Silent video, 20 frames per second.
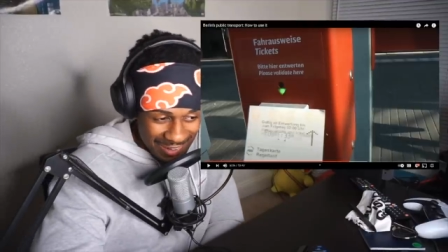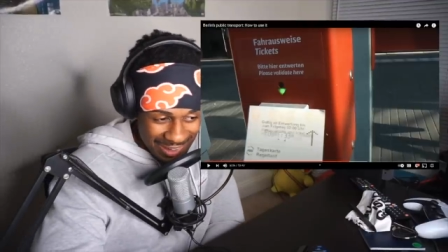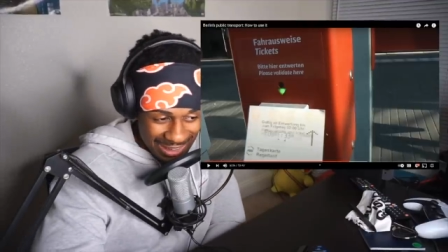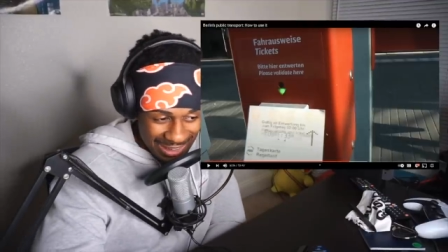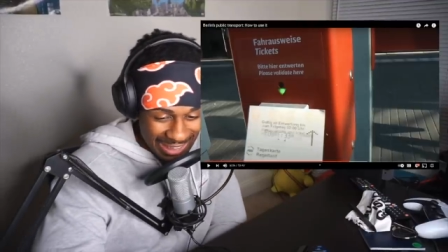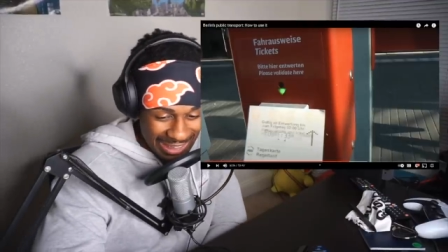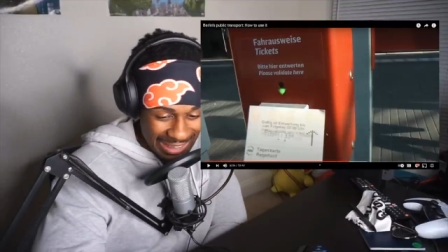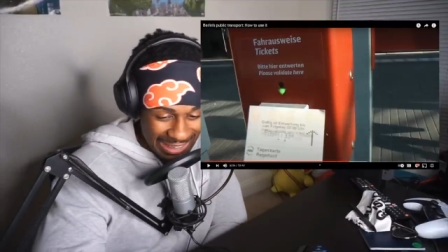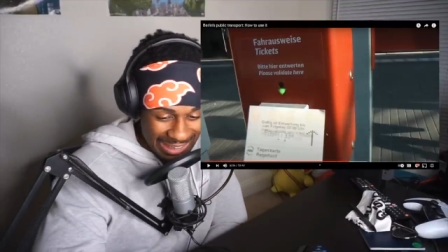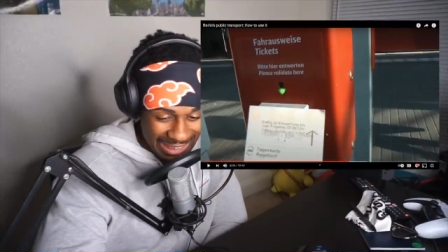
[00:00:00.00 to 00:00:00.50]

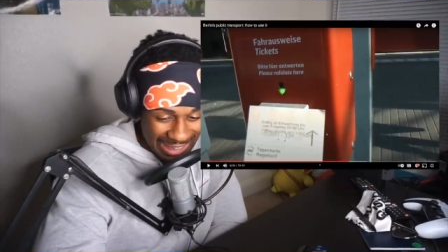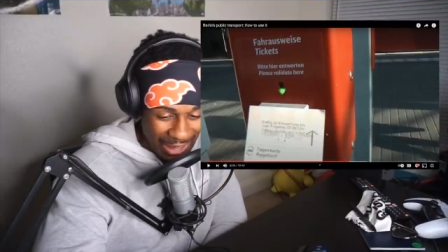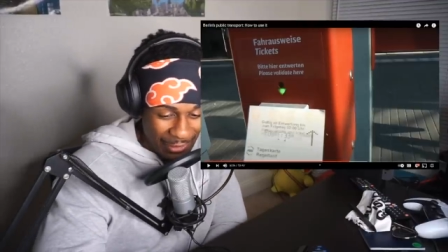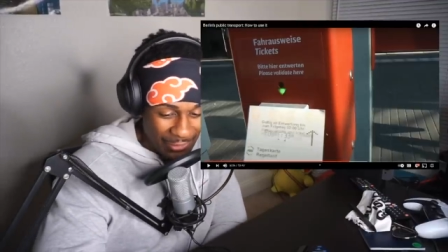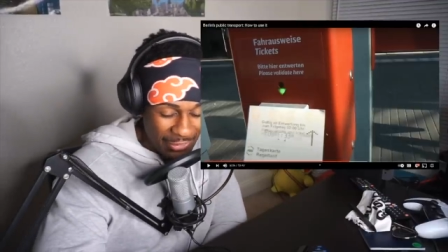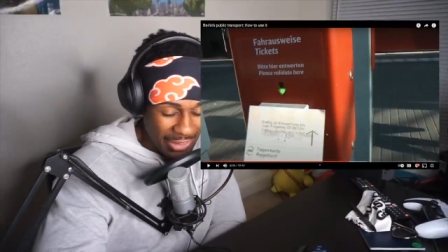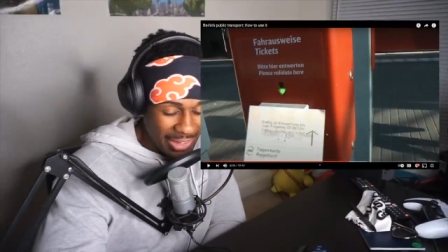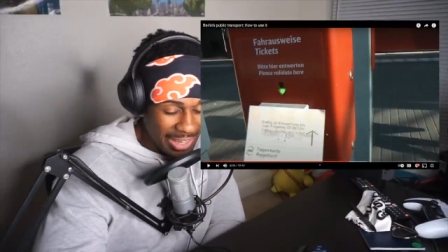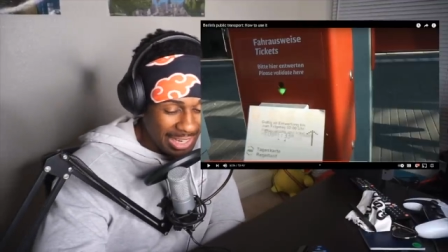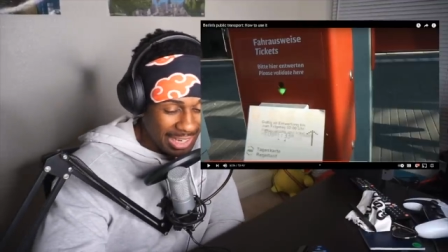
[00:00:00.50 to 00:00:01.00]
Like, I
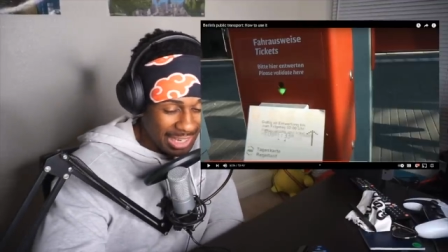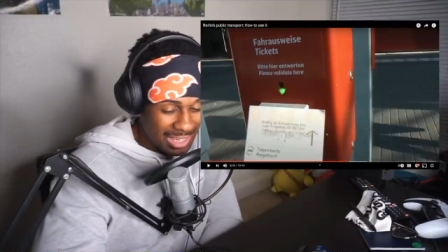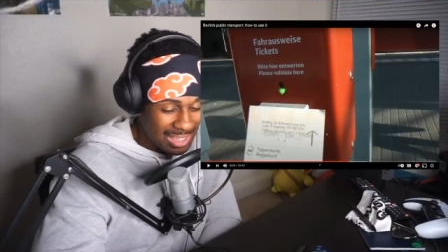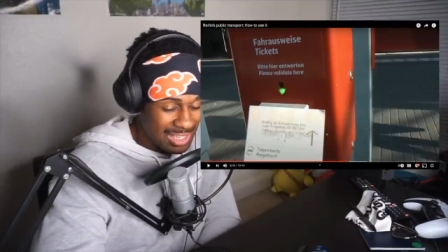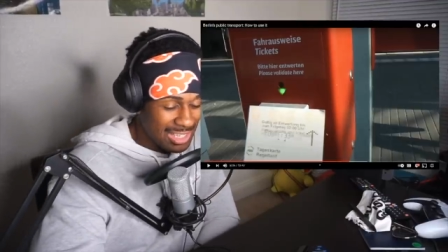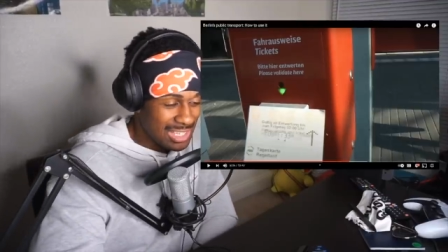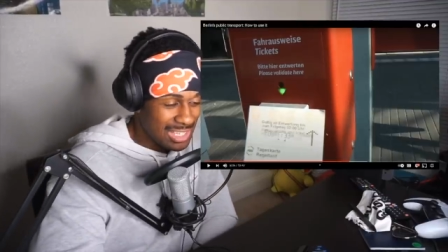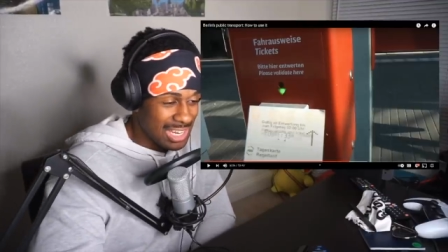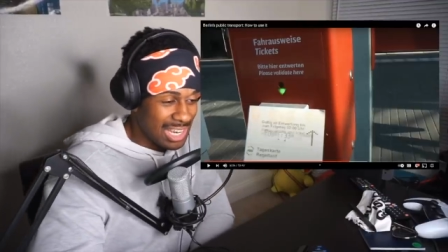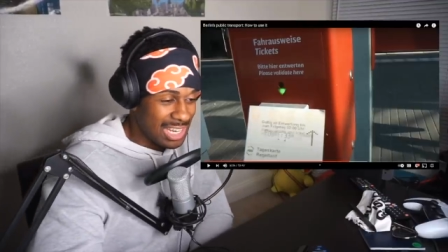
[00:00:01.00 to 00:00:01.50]
feel like it's
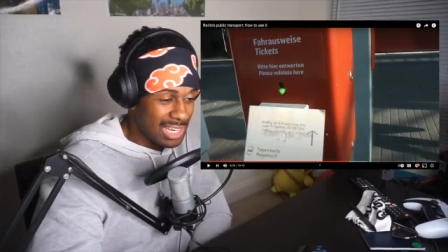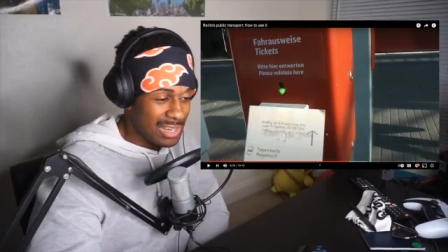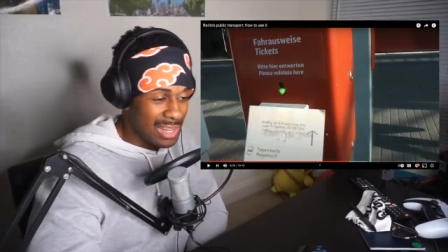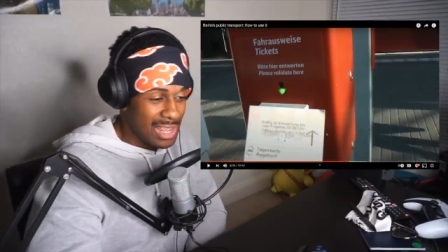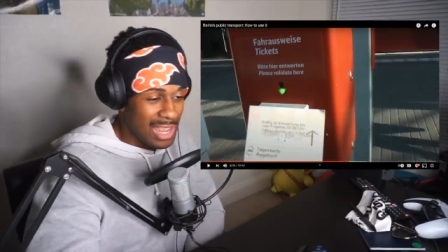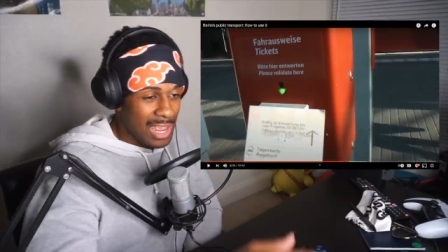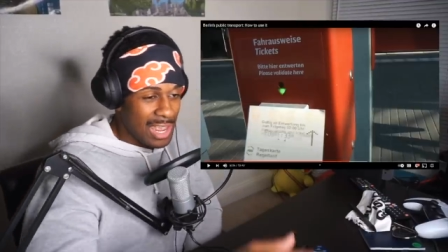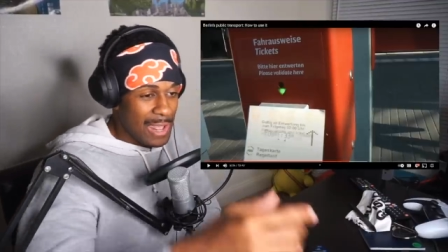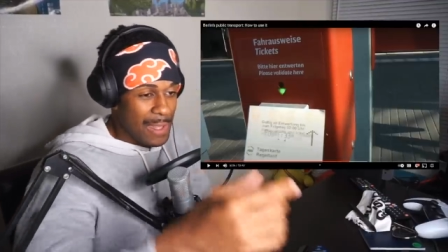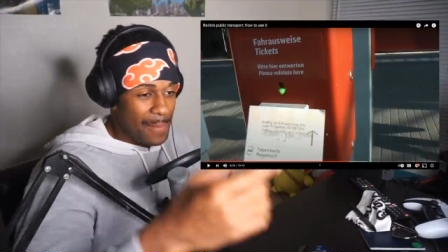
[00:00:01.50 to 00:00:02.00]
just, you
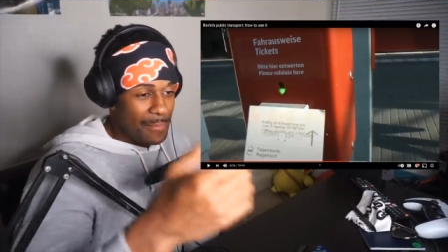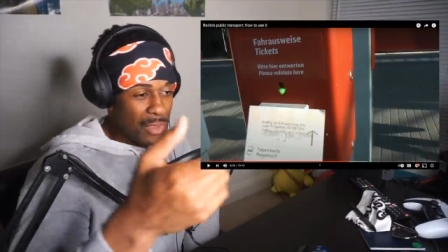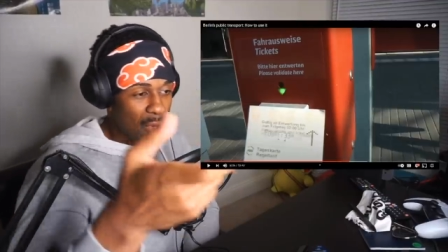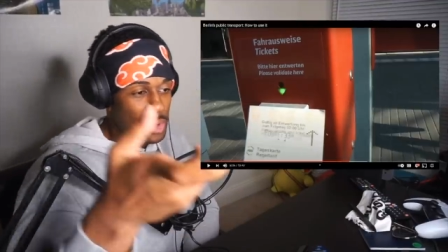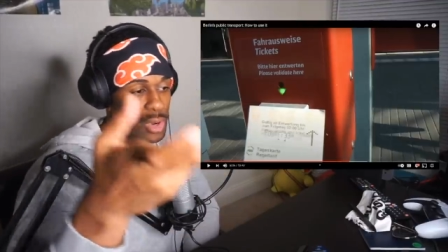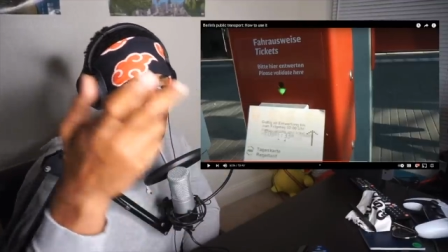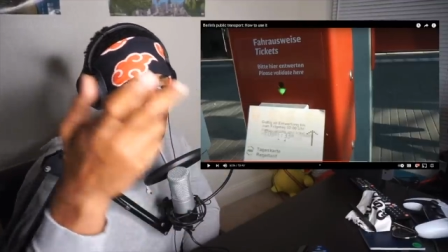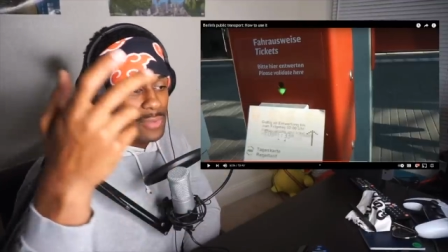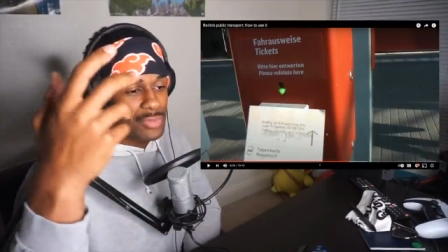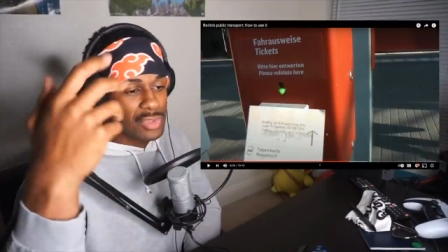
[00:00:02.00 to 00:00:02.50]

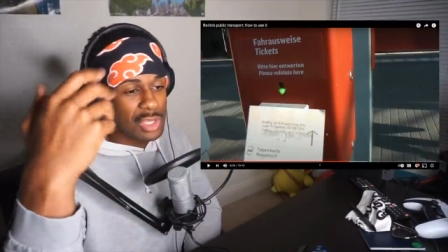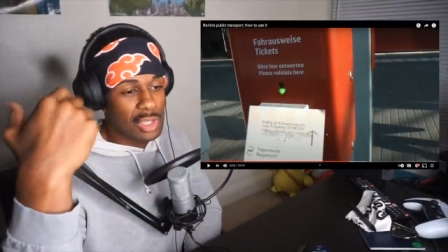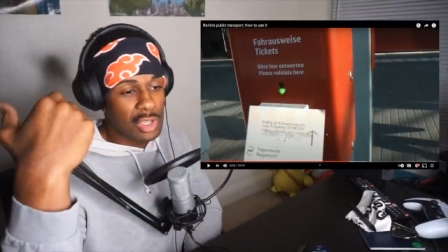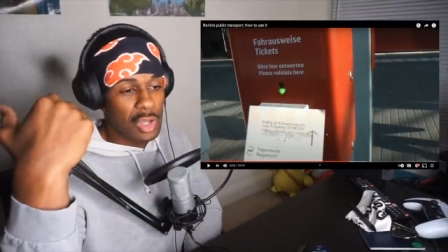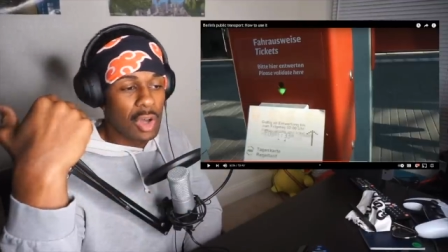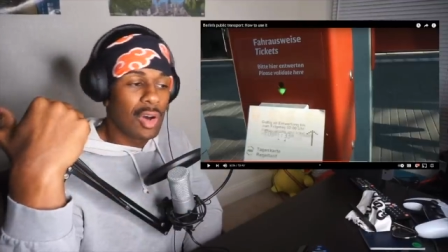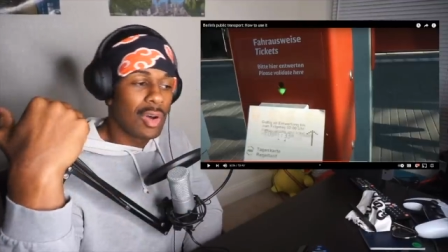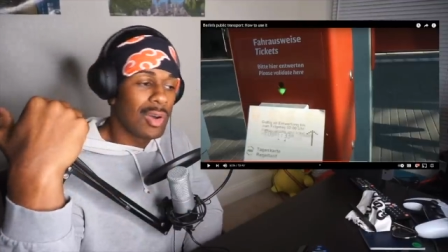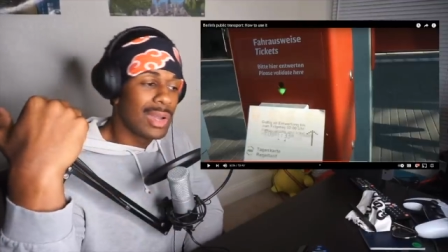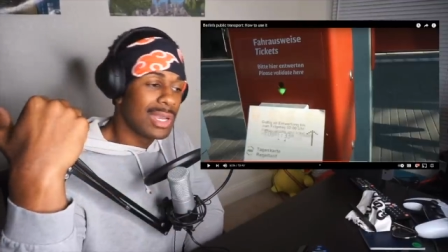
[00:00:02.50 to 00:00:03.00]
don't have to
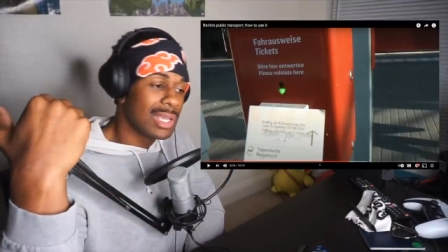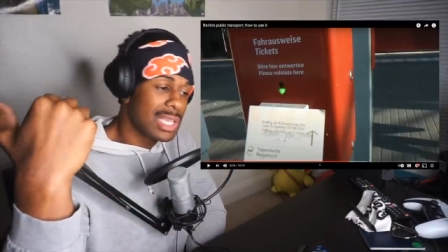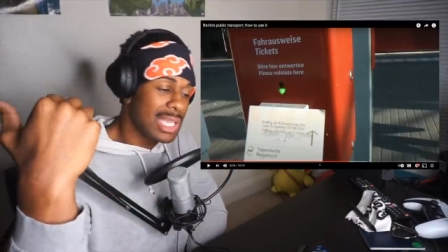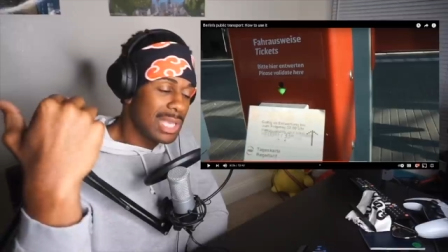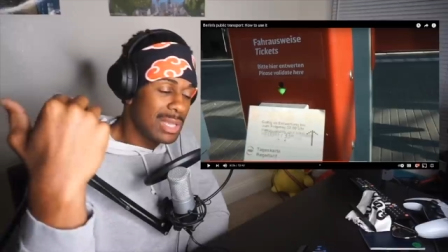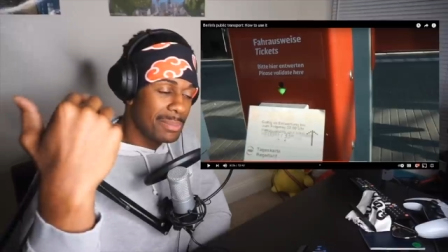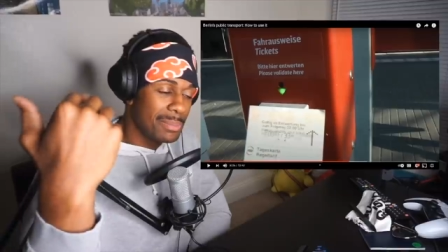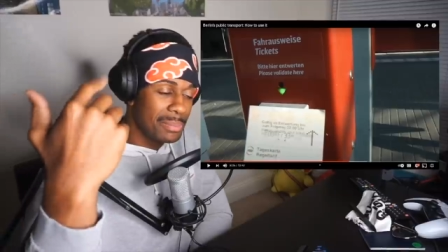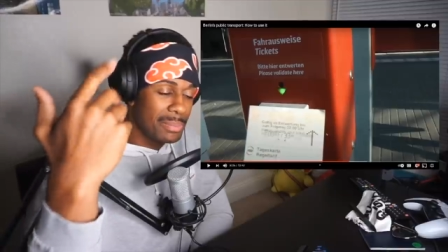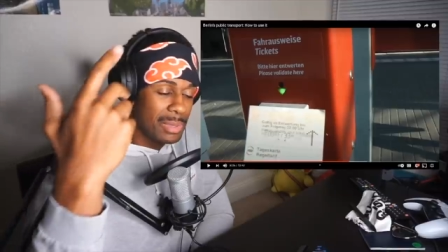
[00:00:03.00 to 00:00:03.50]
go and
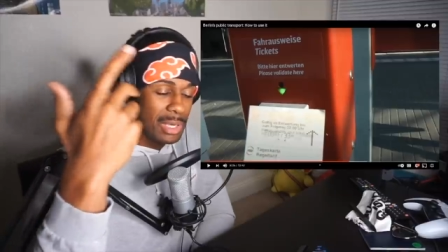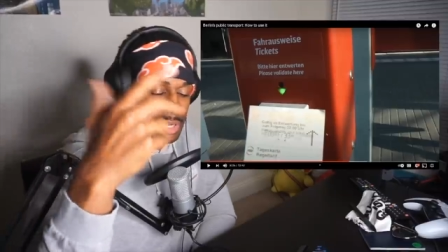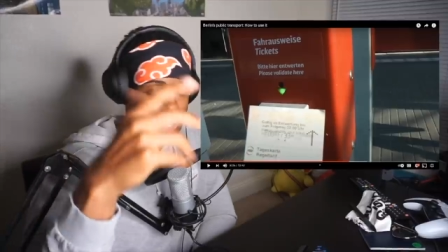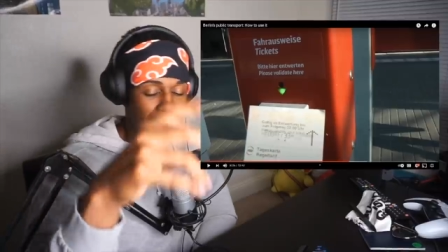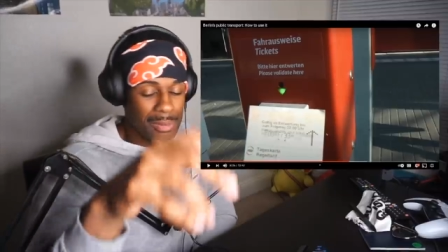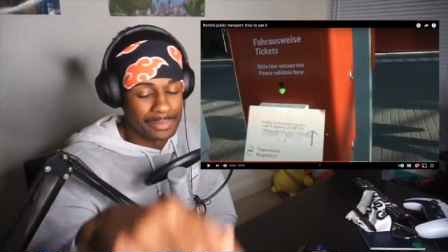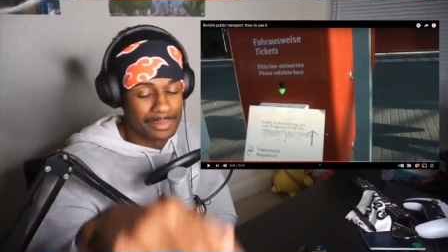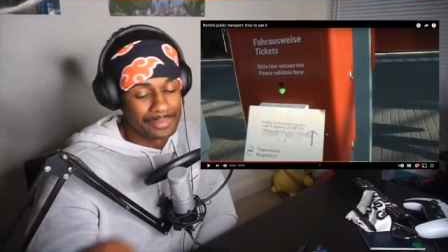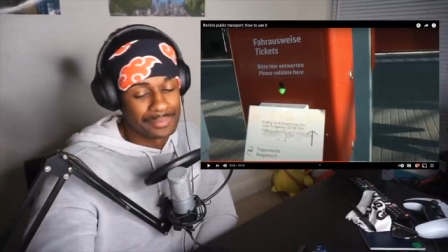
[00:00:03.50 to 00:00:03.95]
keep, you know,